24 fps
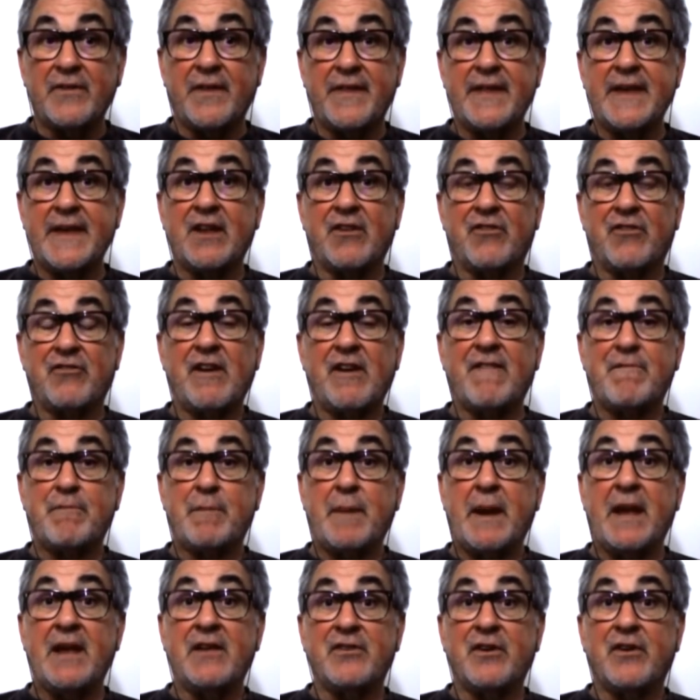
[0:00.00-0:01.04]
I think it's Jeff
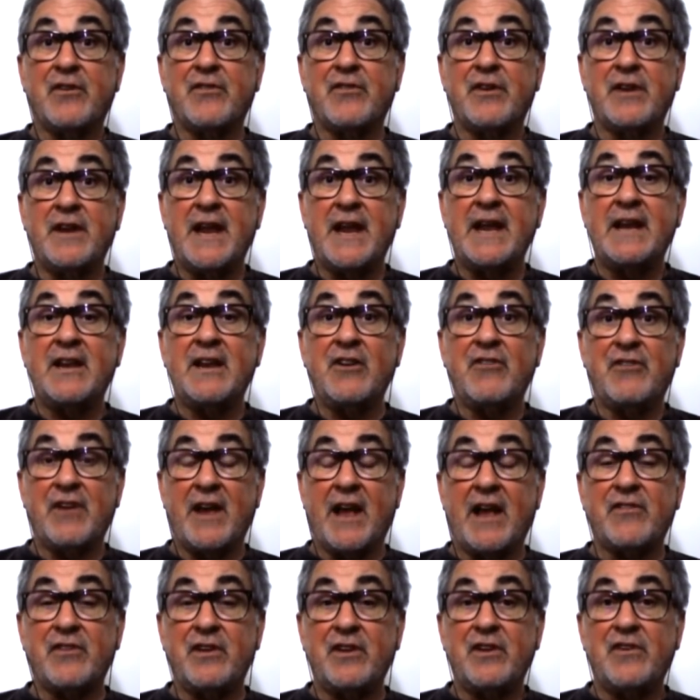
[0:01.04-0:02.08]
Bezos and Andy
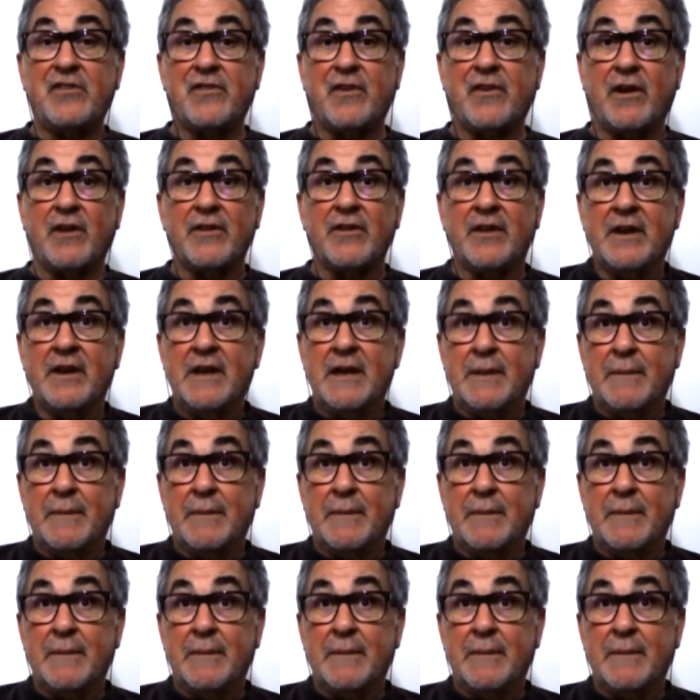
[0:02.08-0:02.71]
Jassy's fault